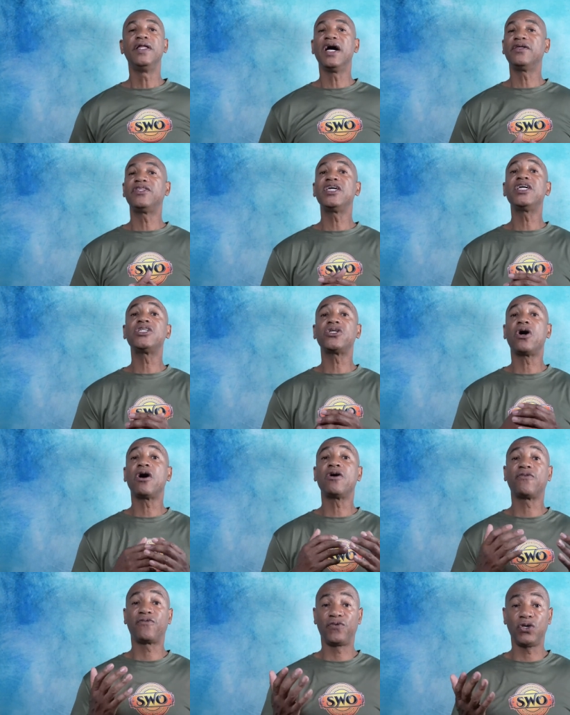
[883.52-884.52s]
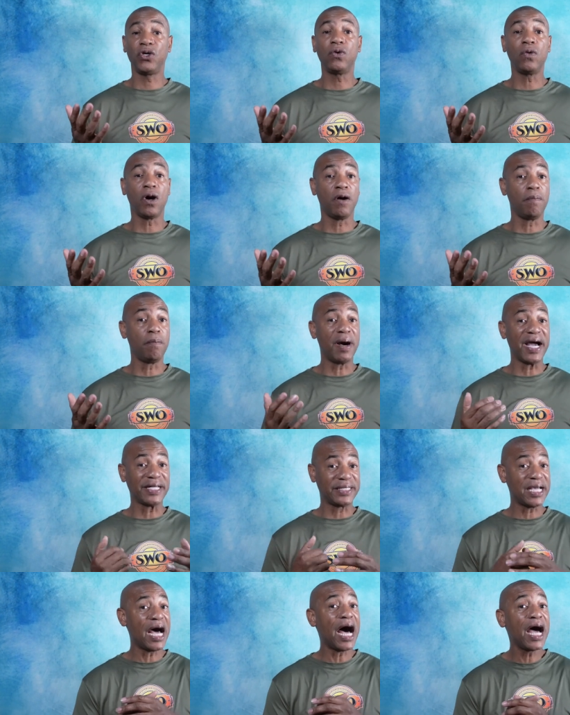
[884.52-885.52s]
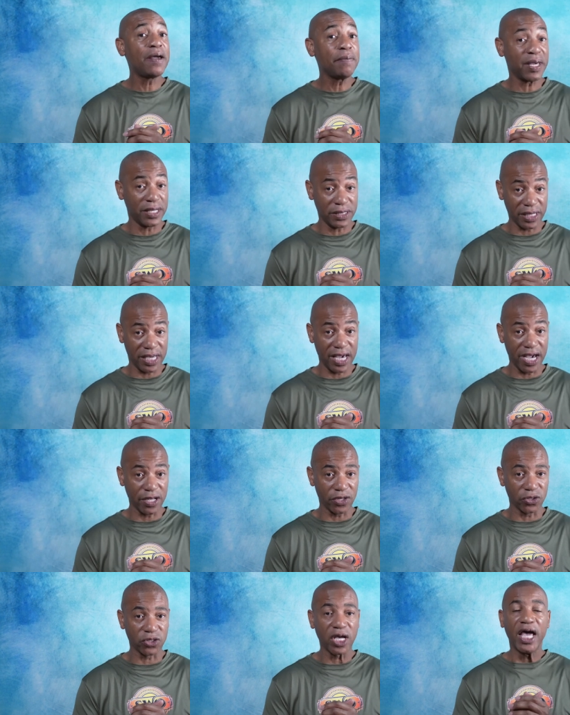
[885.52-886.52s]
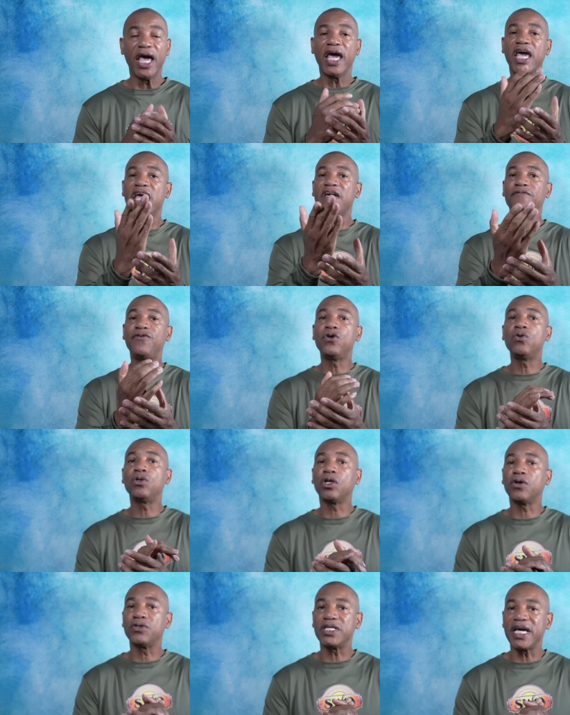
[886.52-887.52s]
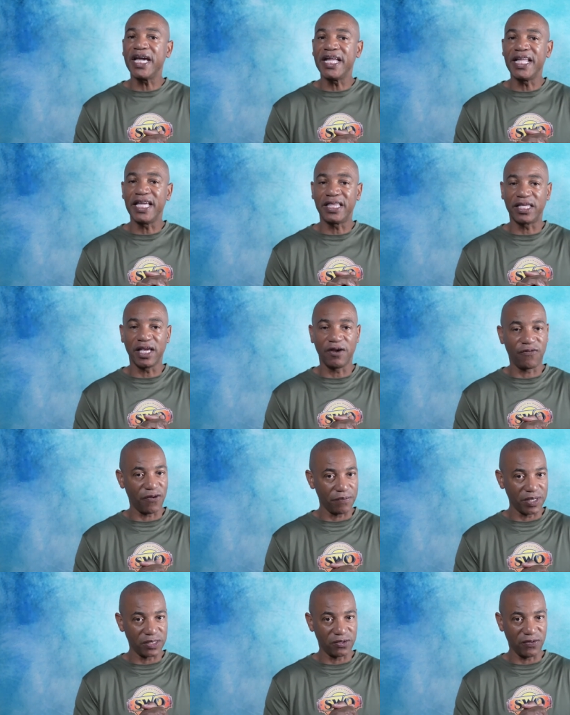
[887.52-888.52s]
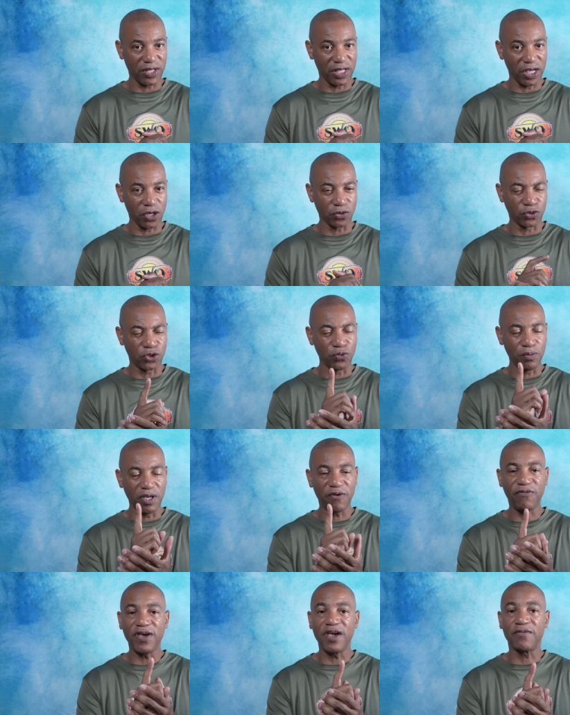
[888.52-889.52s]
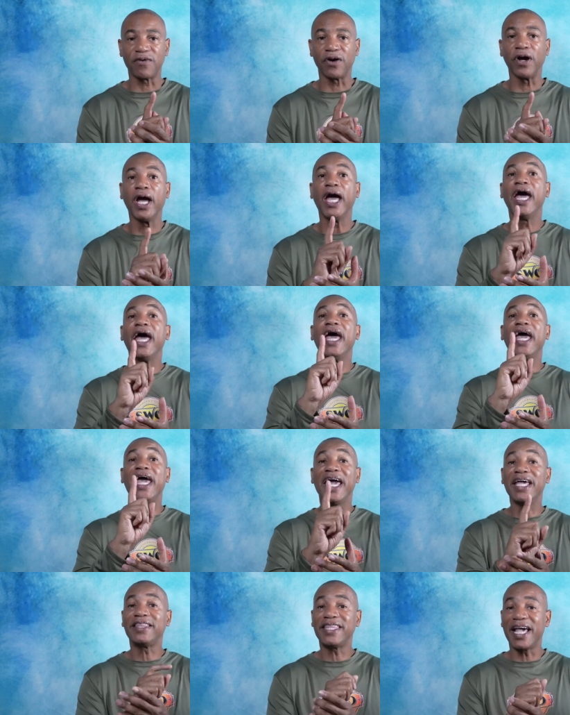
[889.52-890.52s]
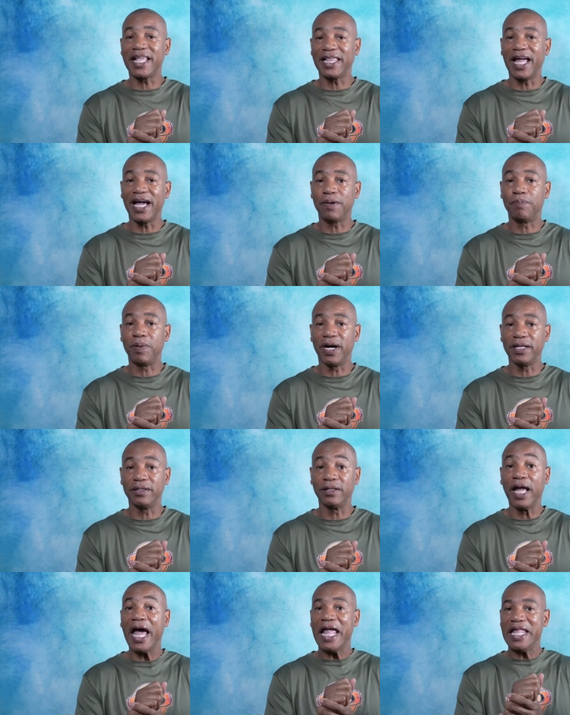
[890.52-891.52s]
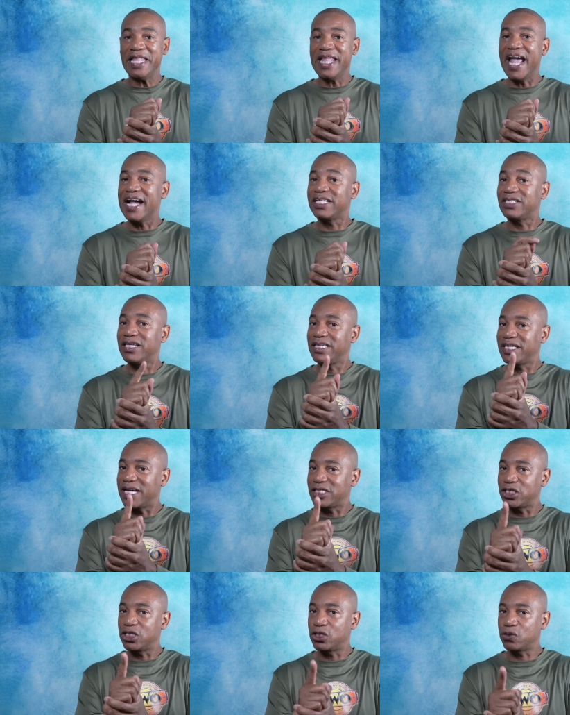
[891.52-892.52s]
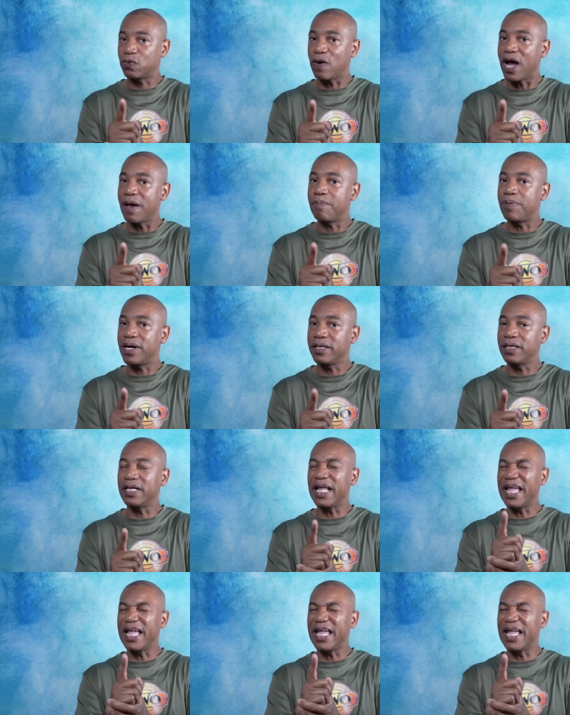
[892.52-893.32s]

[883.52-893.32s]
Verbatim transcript: Now these are a few of my time indicators. If you learned anything from this video, do me a favor, hit that like button. Next, hit that subscribe button.